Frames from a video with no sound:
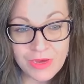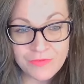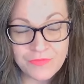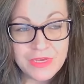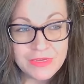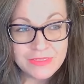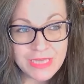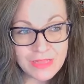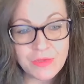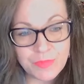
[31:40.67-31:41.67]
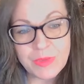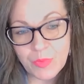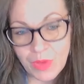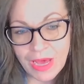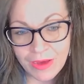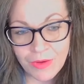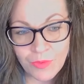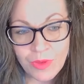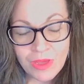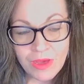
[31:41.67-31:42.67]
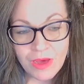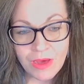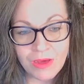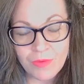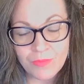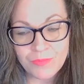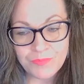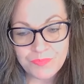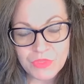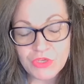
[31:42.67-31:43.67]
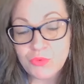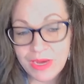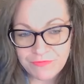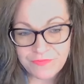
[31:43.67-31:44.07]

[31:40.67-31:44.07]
of telling people how you have